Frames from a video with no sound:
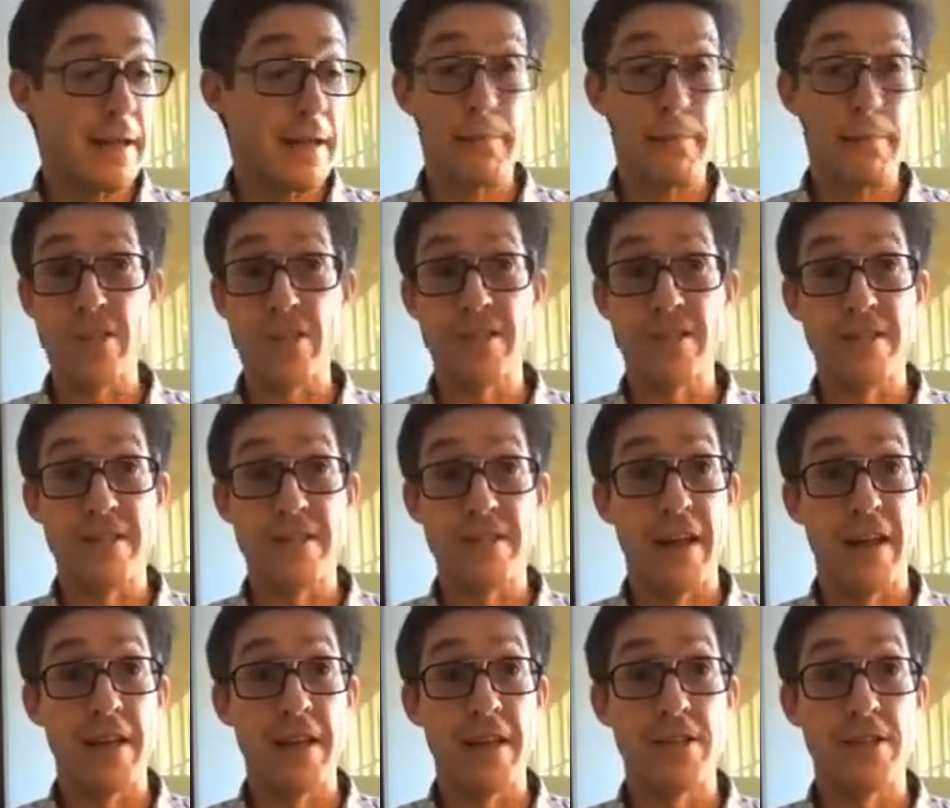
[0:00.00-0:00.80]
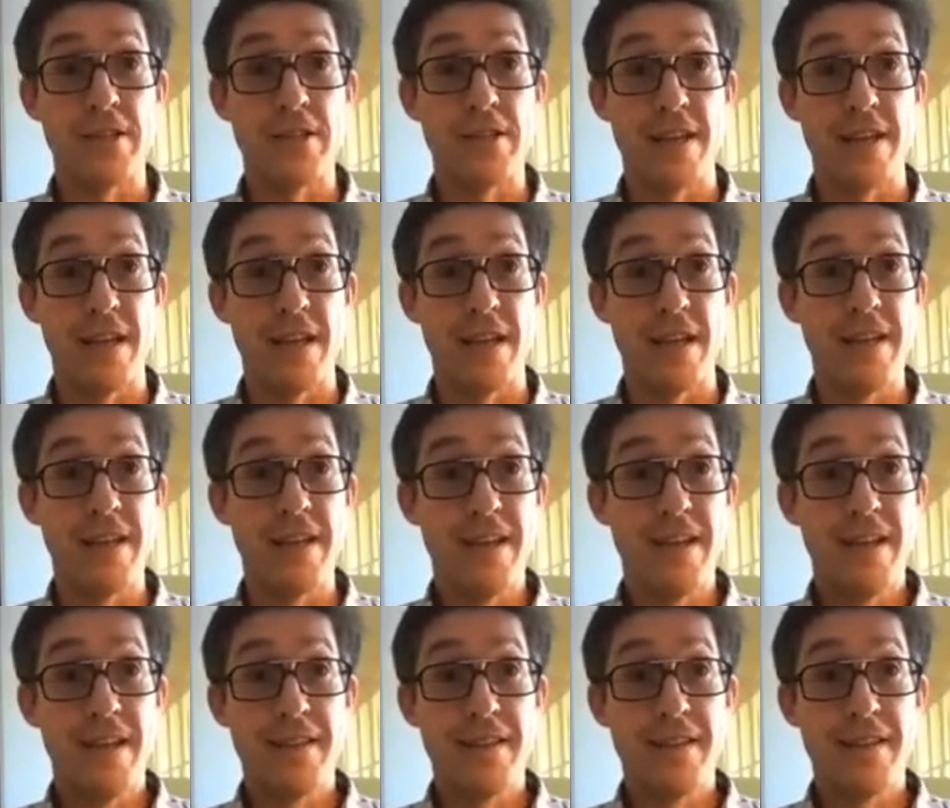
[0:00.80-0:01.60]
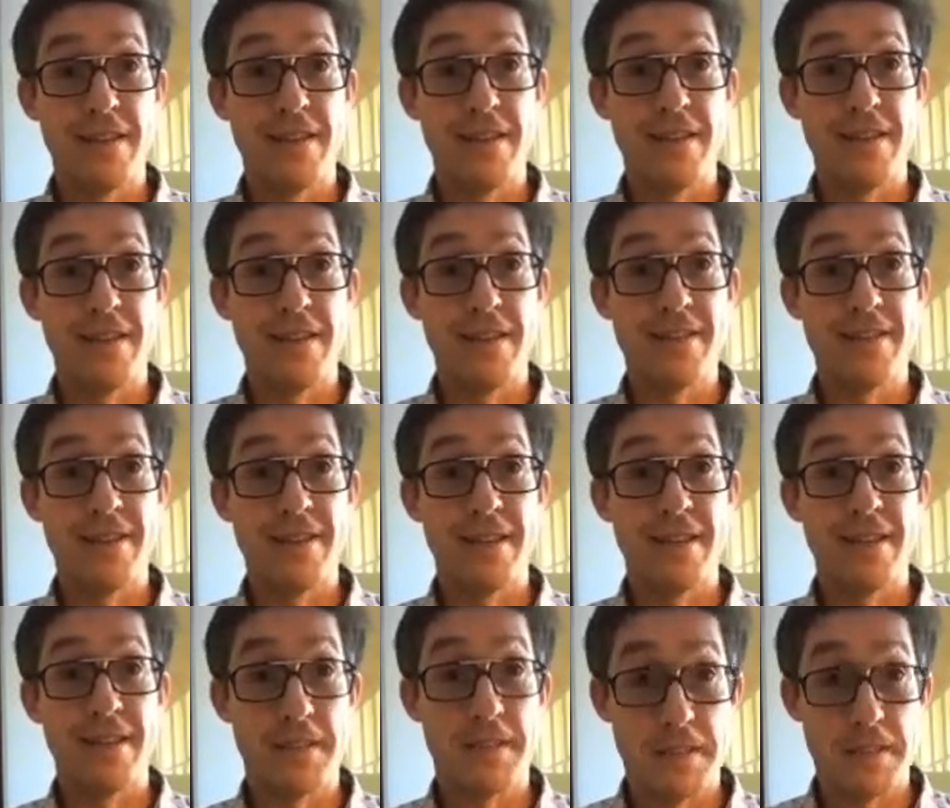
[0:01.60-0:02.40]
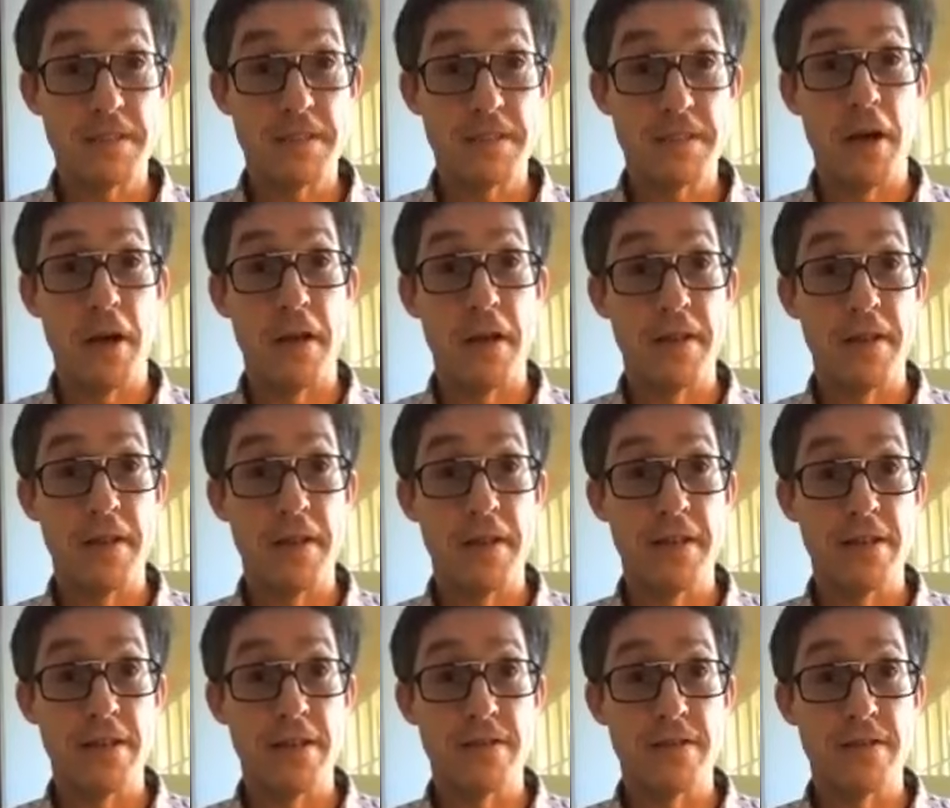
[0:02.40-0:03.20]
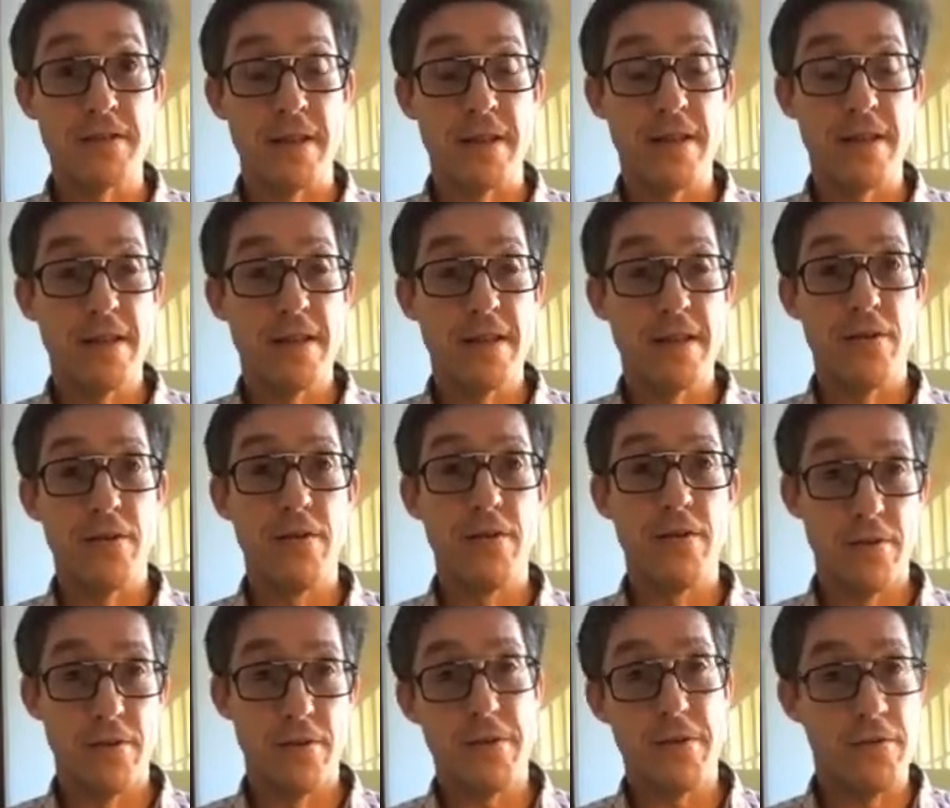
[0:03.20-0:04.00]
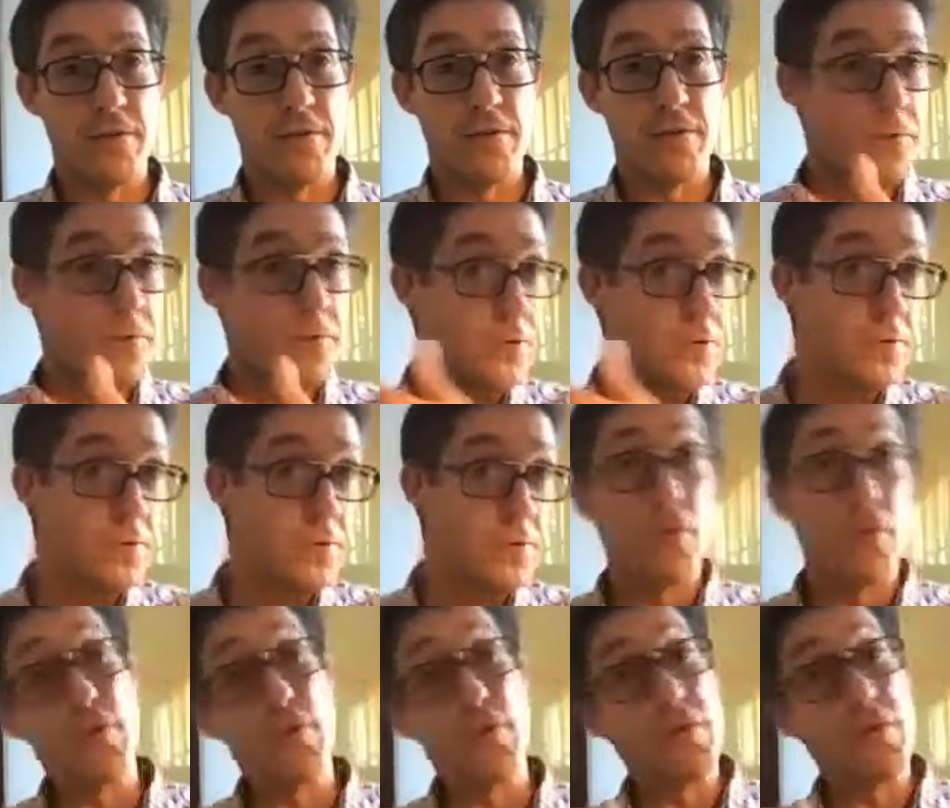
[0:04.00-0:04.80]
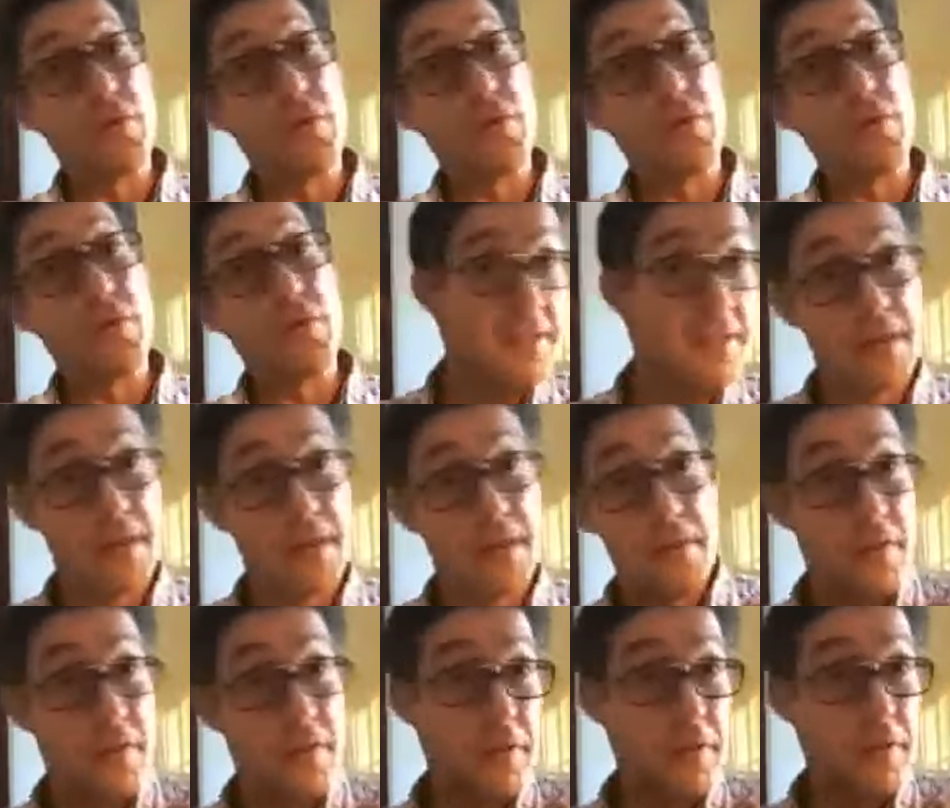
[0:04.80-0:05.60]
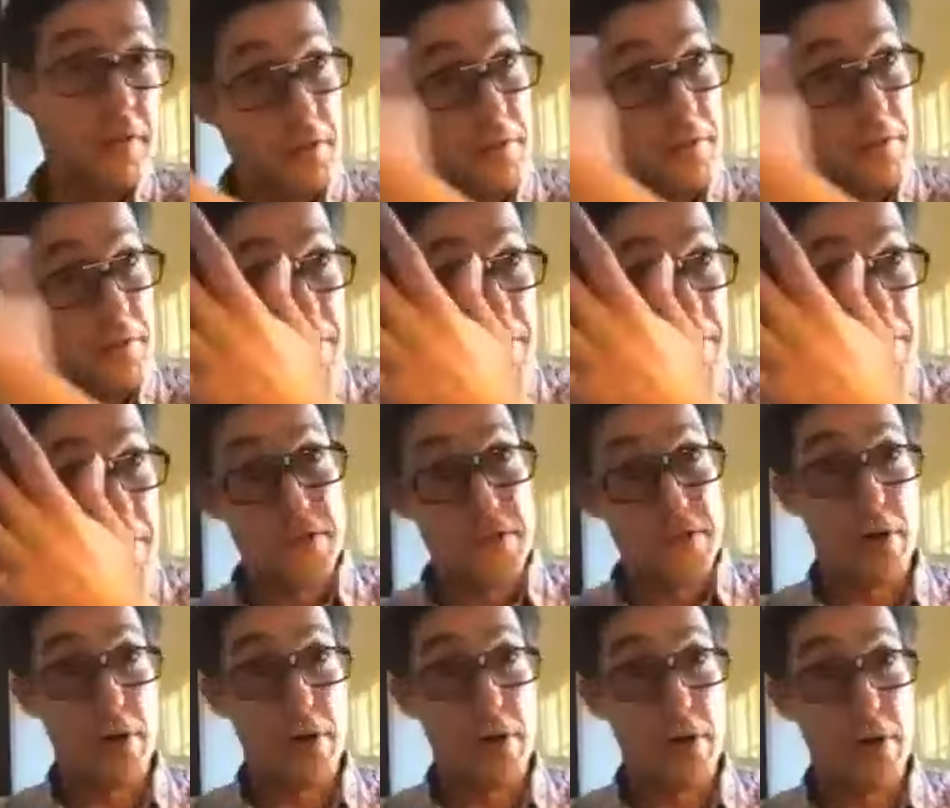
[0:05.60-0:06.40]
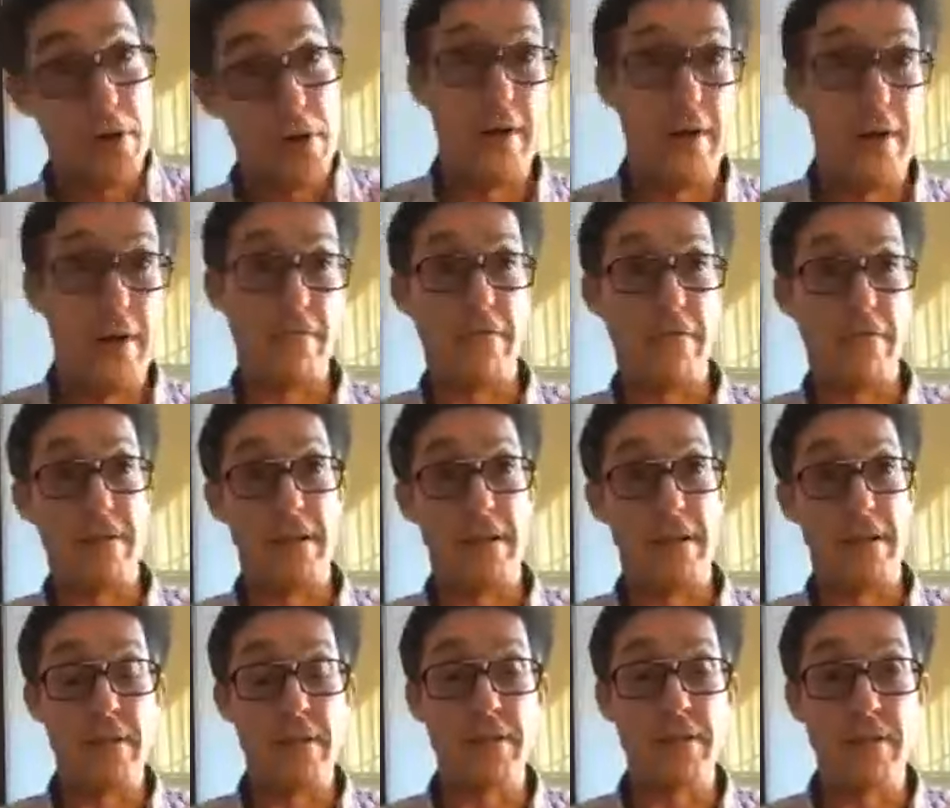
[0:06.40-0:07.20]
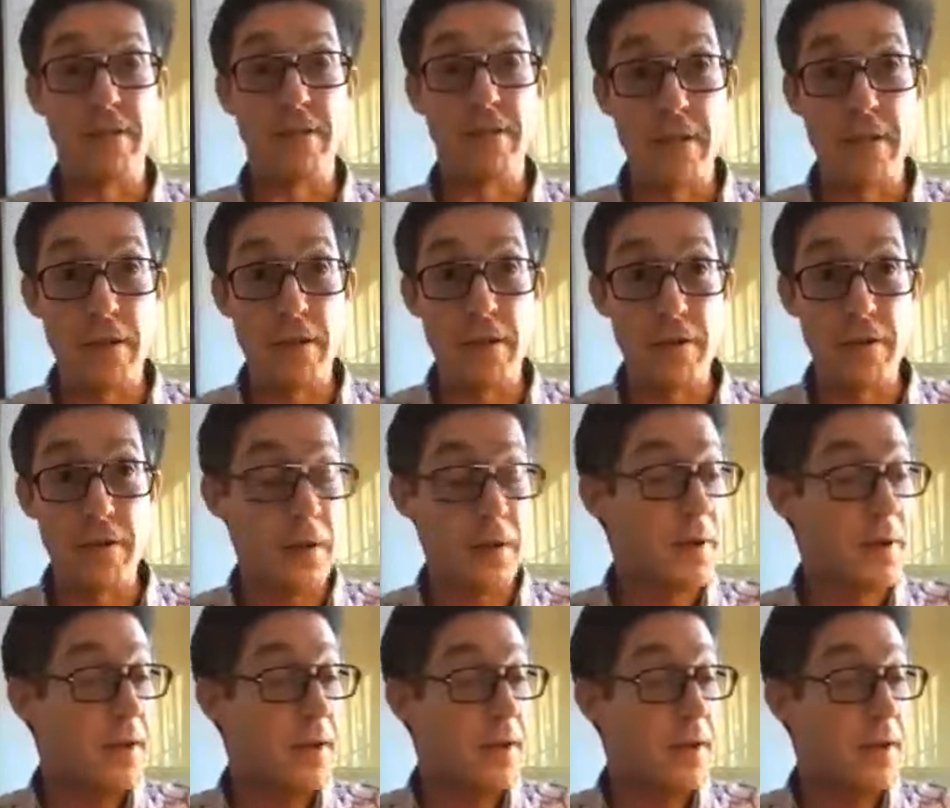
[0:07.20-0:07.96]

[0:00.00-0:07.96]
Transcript: positive energy to start in the industry, or, you know, or for your second or third or fifth job, wherever in the industry that you go.